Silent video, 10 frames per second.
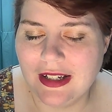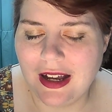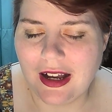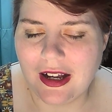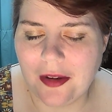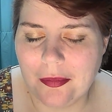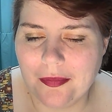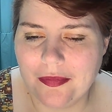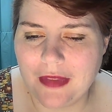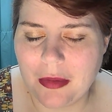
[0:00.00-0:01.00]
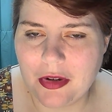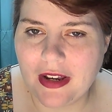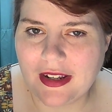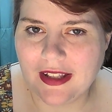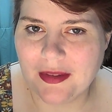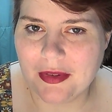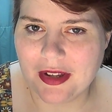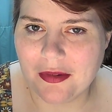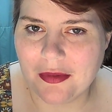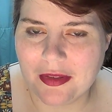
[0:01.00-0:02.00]
I'm trying to get someone
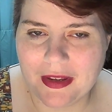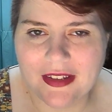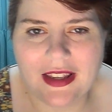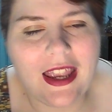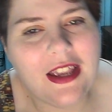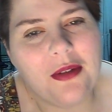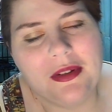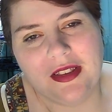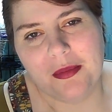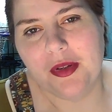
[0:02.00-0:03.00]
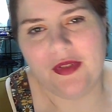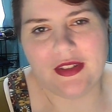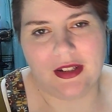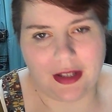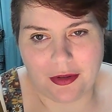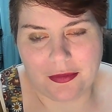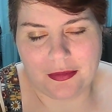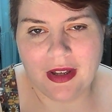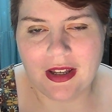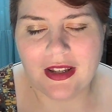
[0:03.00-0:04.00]
to go with me because I hate going to the movies alone.